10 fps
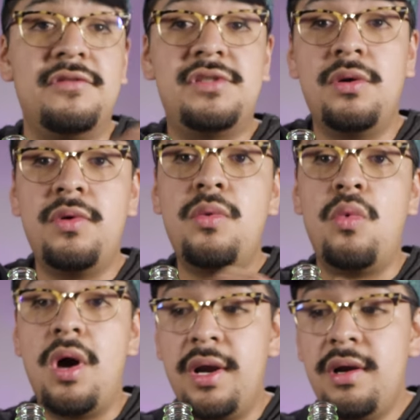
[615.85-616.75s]
soda
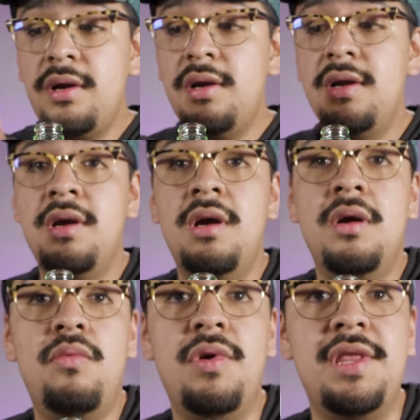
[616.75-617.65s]
water
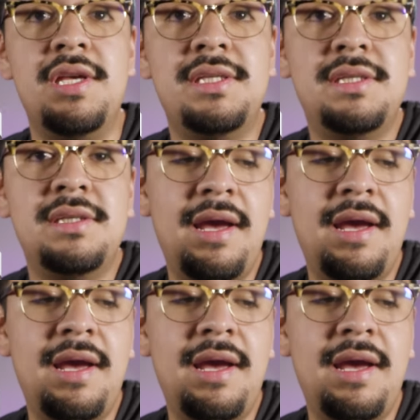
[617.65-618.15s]
with this.